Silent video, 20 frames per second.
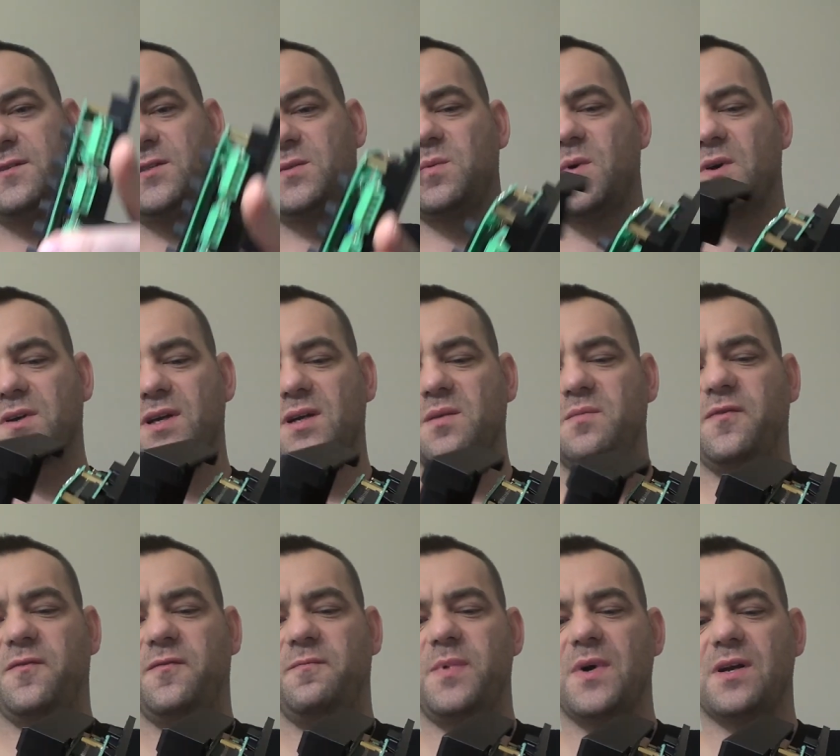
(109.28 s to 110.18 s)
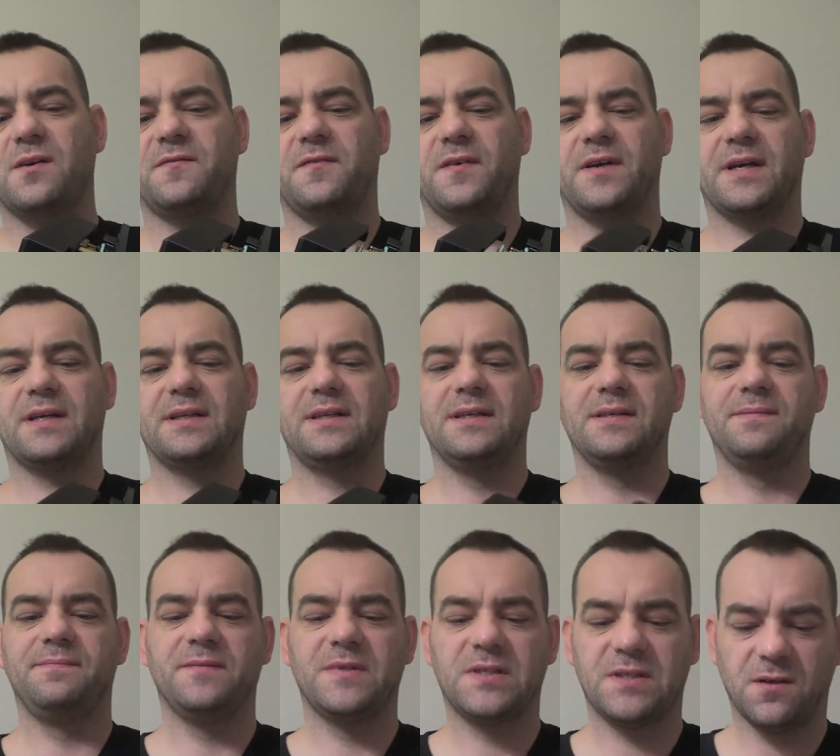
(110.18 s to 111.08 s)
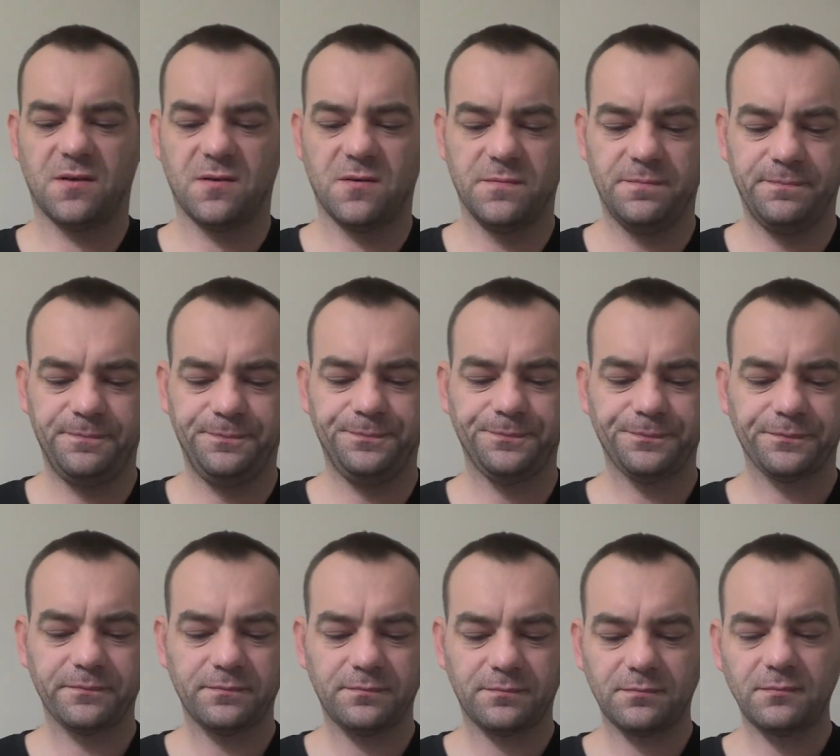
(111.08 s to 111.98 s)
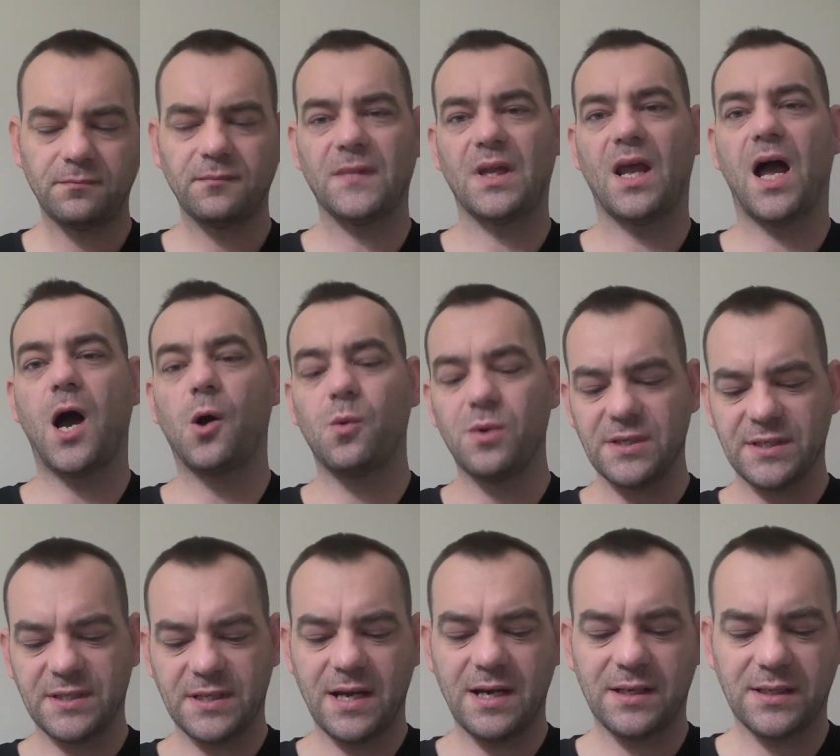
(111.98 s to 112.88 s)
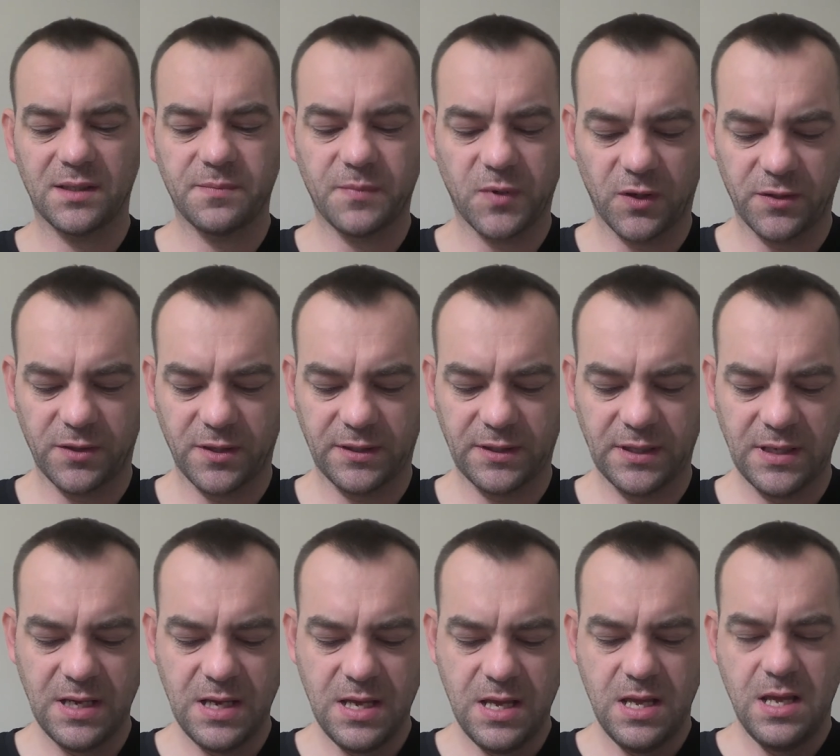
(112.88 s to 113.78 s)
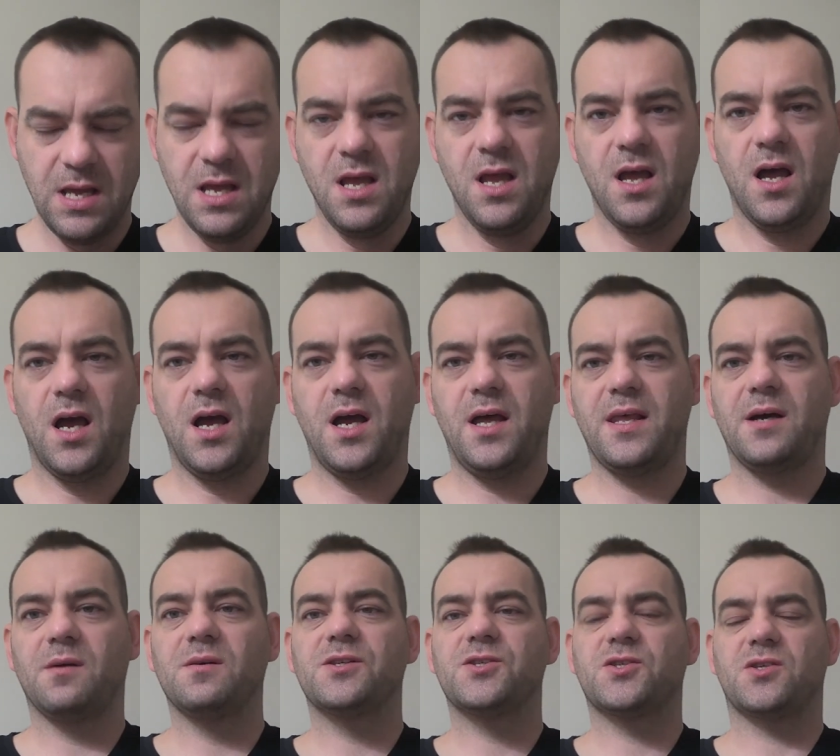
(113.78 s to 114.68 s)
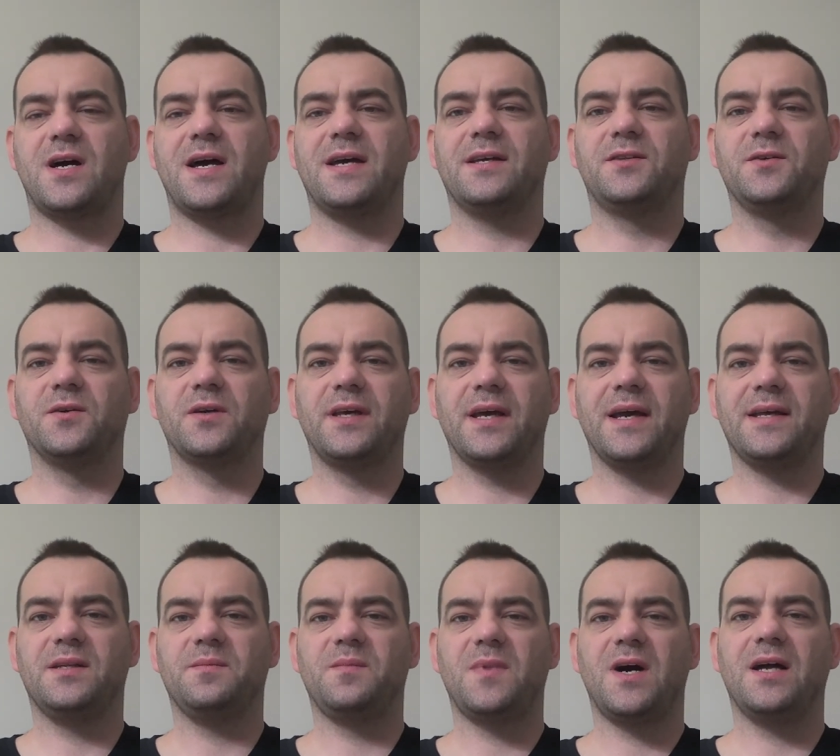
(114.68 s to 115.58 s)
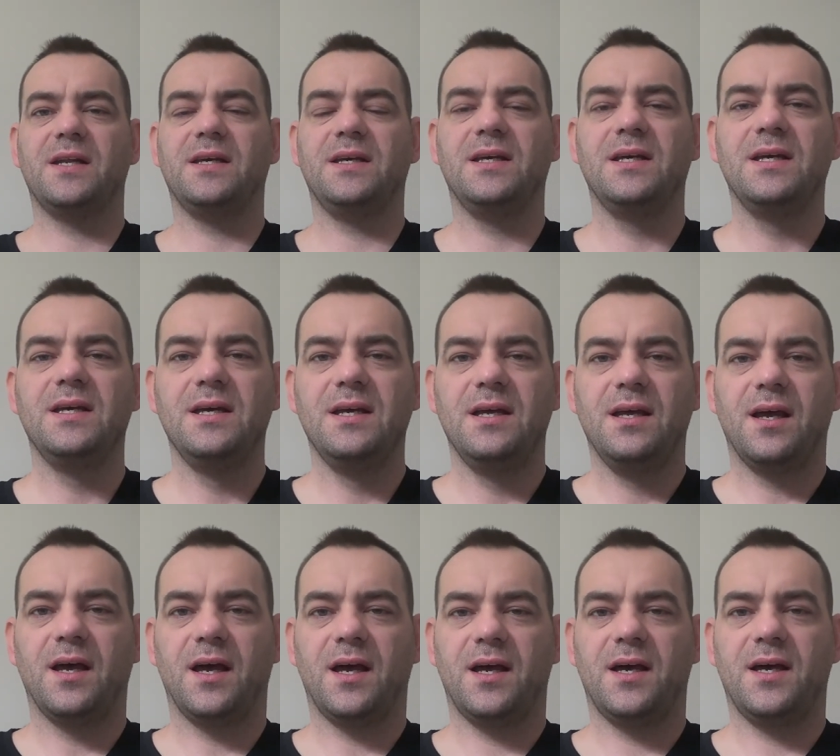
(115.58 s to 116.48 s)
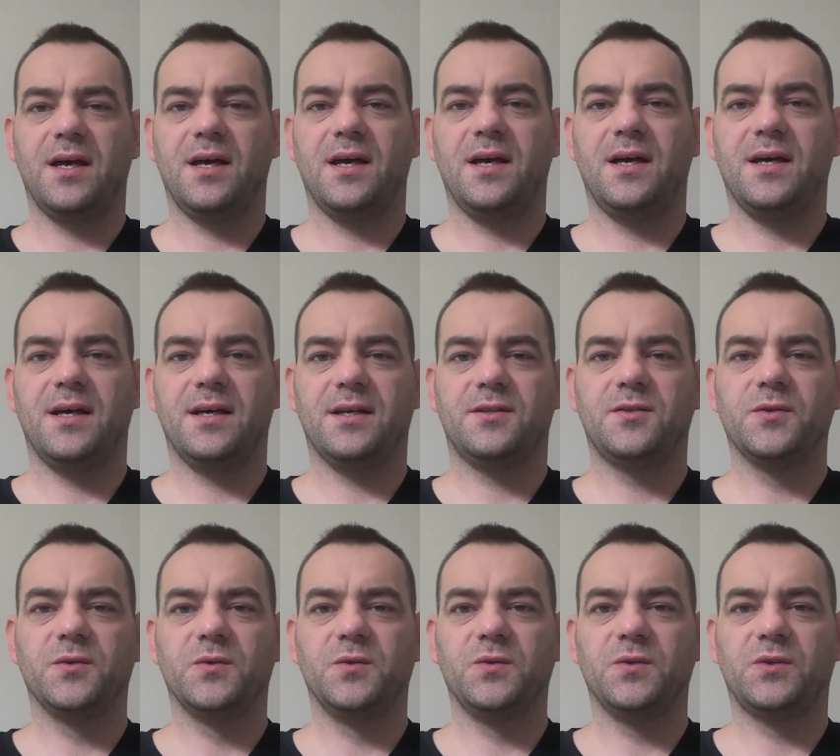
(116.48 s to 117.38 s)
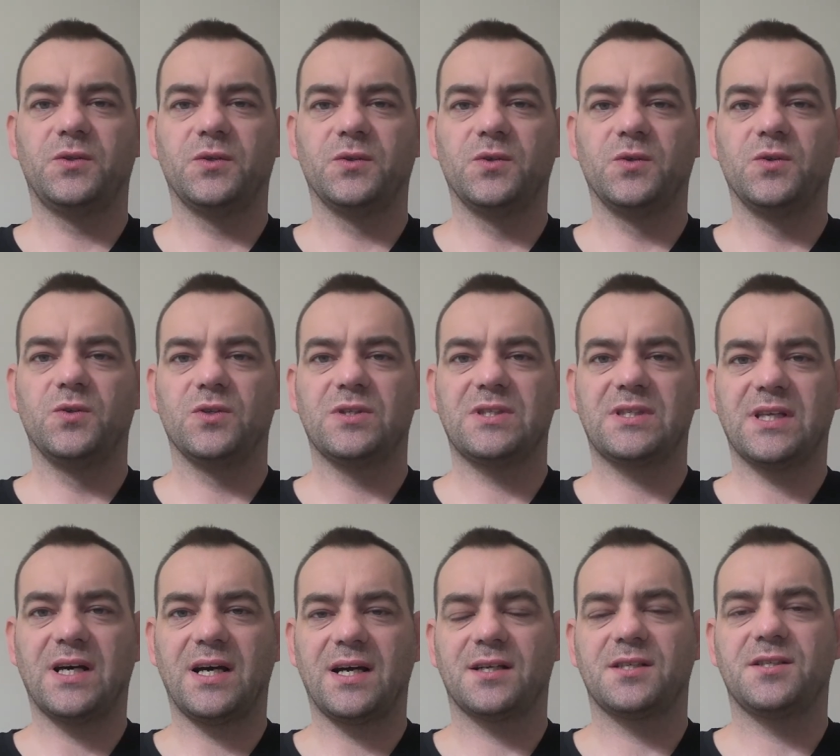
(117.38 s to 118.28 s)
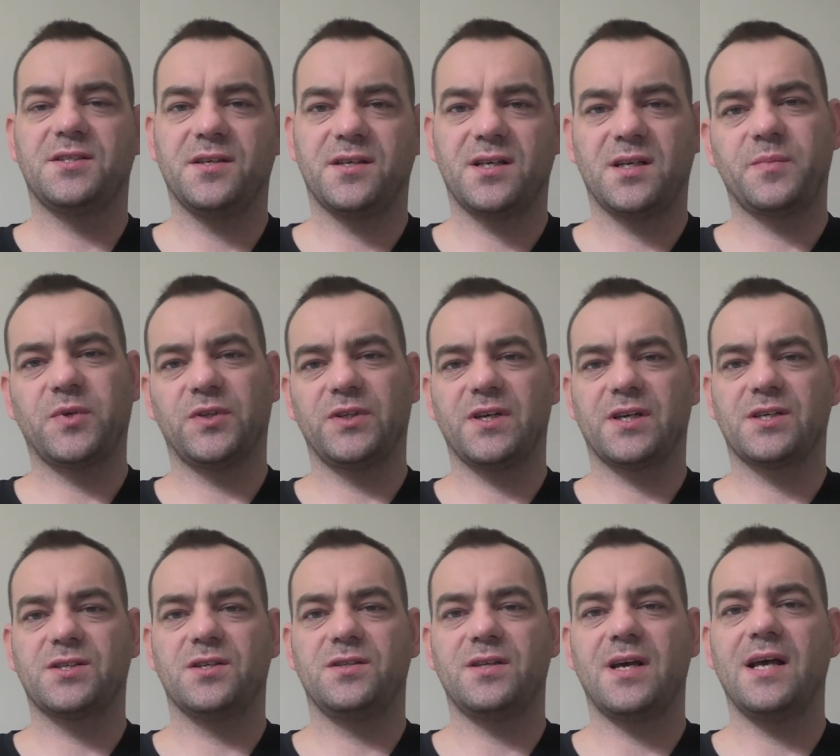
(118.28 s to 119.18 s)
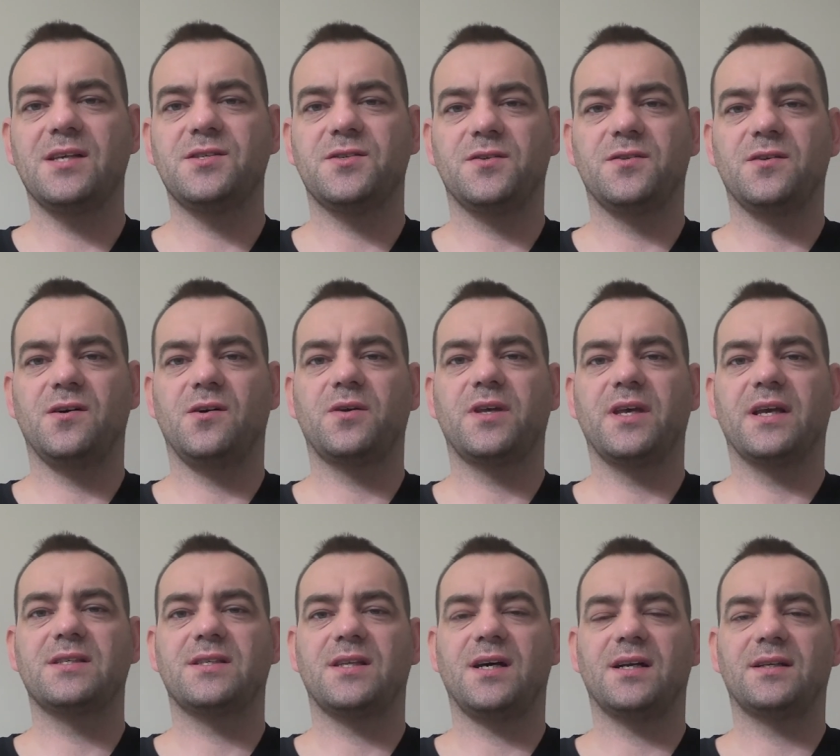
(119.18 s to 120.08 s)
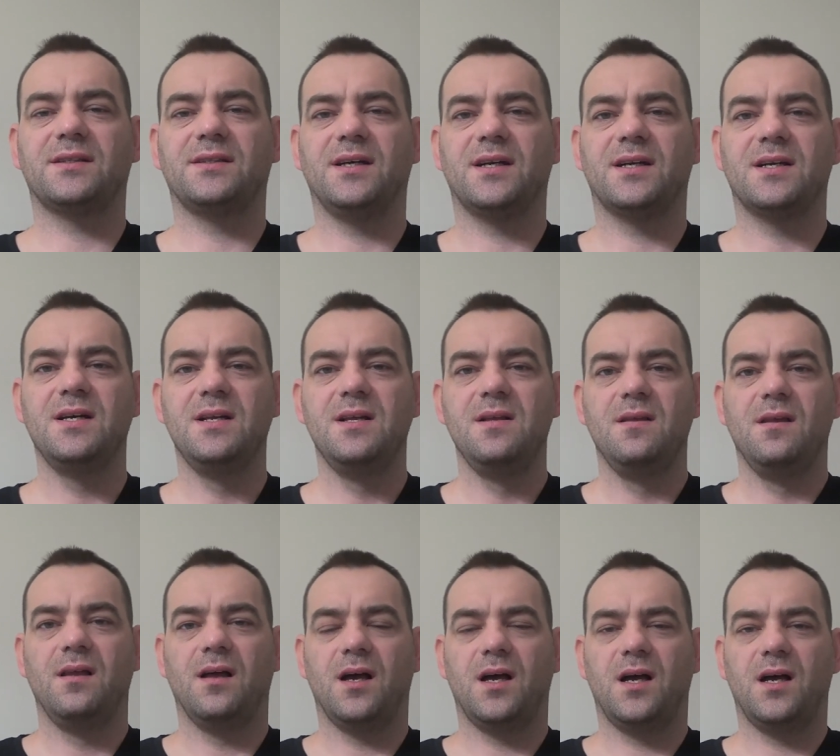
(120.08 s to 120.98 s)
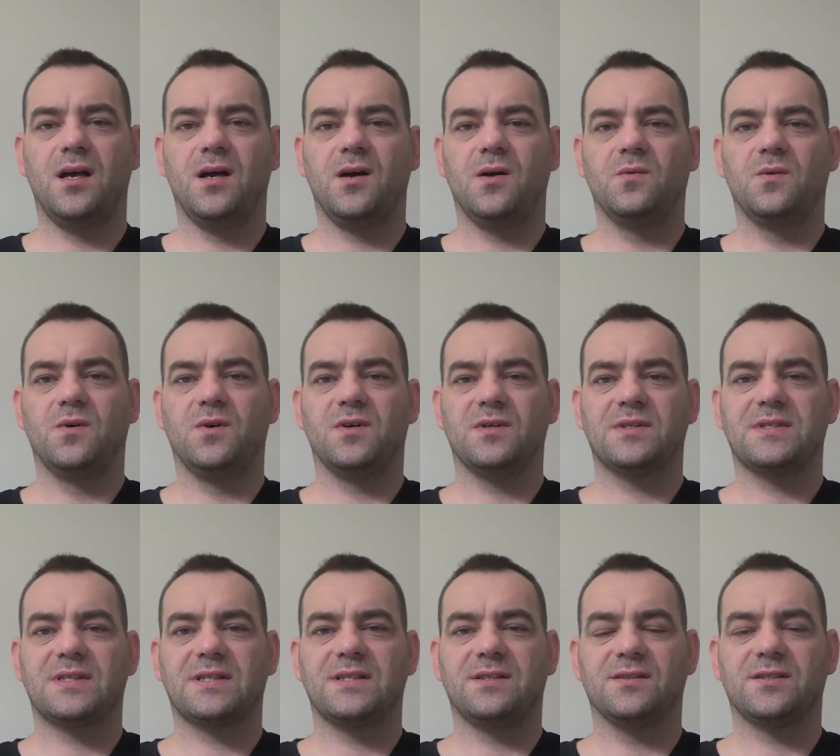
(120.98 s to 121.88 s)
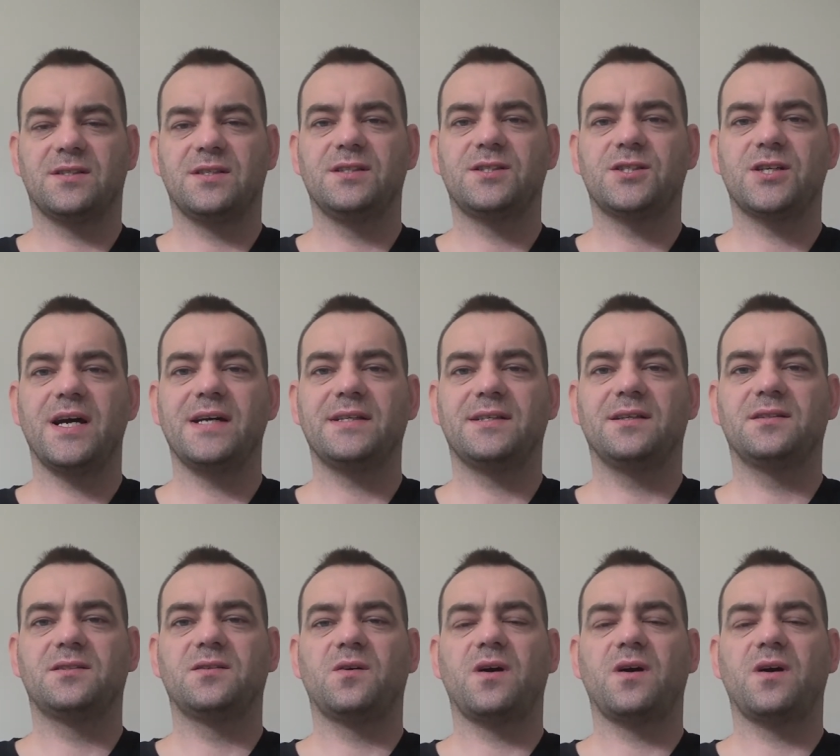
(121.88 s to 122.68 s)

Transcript: is working perfect. So I will sell that product, and I will try to get the money uh, to to start serial production. As you know, Kickstarter uh, was concentrating to